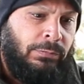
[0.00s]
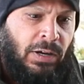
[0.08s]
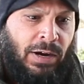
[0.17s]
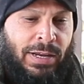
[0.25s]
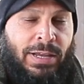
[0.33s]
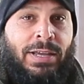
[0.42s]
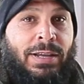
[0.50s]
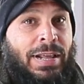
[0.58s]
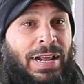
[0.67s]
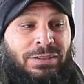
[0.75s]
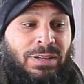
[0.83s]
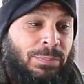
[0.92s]
All right,
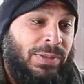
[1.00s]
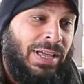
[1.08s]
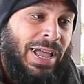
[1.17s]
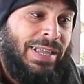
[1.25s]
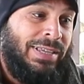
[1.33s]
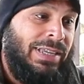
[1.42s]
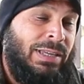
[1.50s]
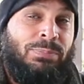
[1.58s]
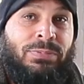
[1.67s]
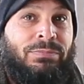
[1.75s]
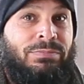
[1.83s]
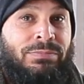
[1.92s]
that's something I keep
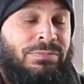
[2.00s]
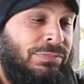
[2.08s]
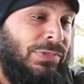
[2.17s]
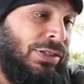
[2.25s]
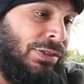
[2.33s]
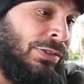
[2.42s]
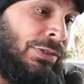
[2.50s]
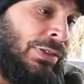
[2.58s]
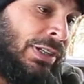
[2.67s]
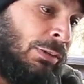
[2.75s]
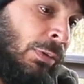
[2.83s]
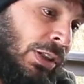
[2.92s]
you, you
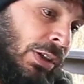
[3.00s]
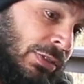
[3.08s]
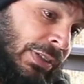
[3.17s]
need one of those.